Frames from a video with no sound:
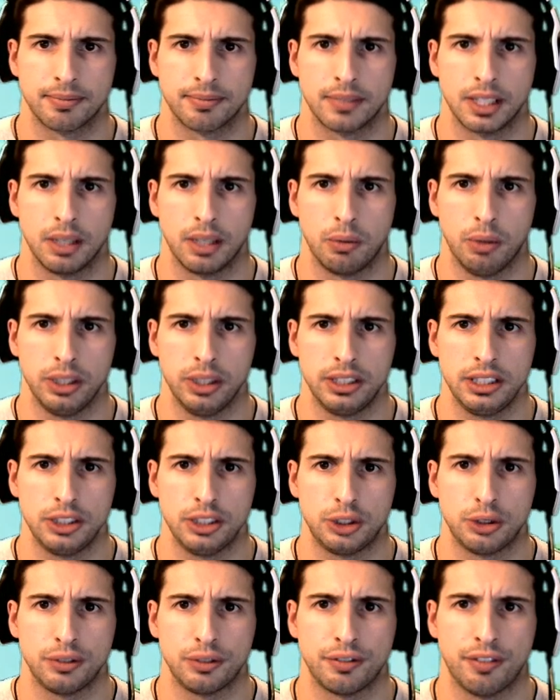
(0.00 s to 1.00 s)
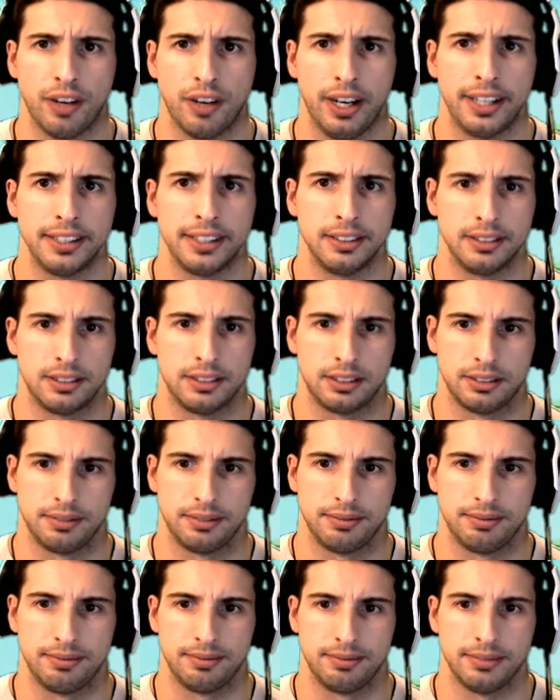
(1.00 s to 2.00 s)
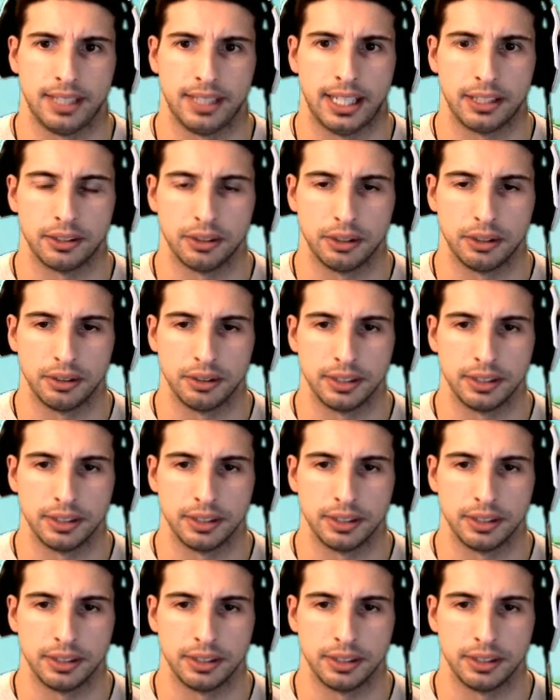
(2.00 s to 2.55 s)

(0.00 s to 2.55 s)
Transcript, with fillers: what did you find? I don't know.